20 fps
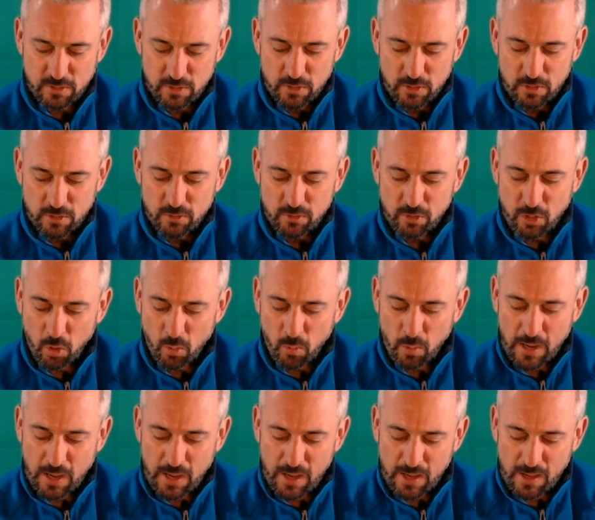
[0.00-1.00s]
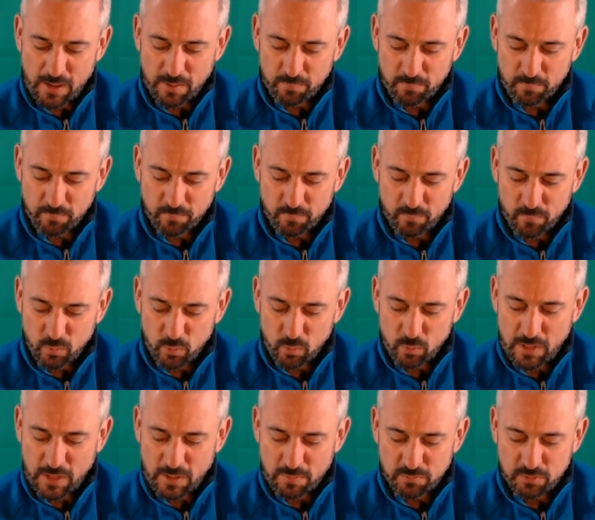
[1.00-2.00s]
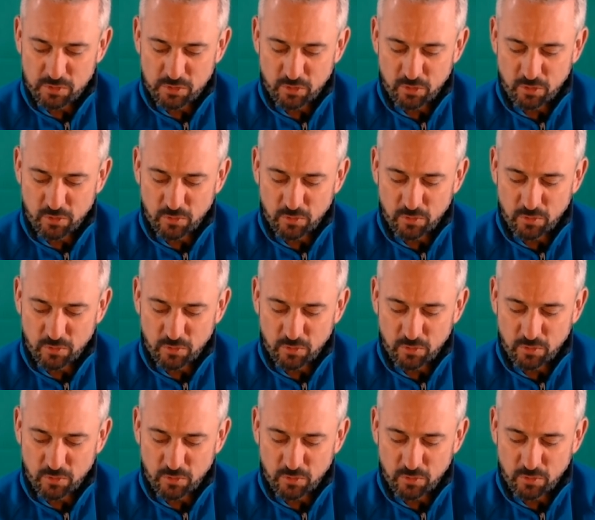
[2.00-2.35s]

no harm will come to you.